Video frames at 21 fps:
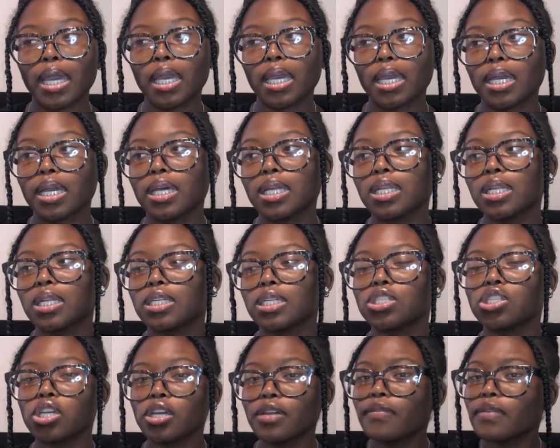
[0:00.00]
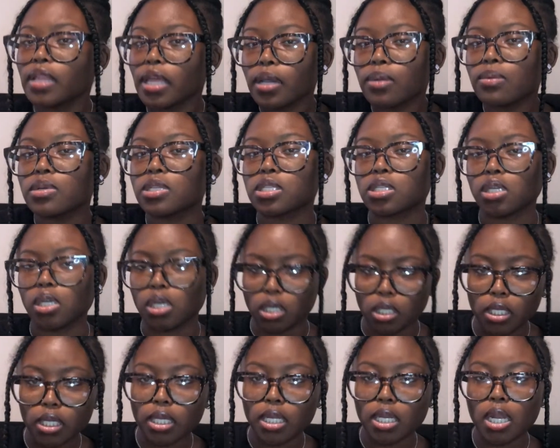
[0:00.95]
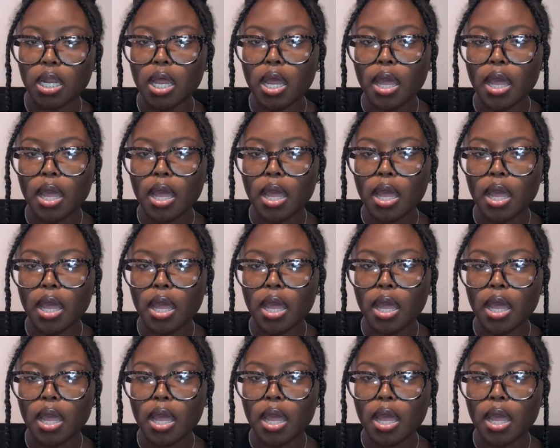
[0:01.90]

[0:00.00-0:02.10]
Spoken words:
and Chick-fil-A was good,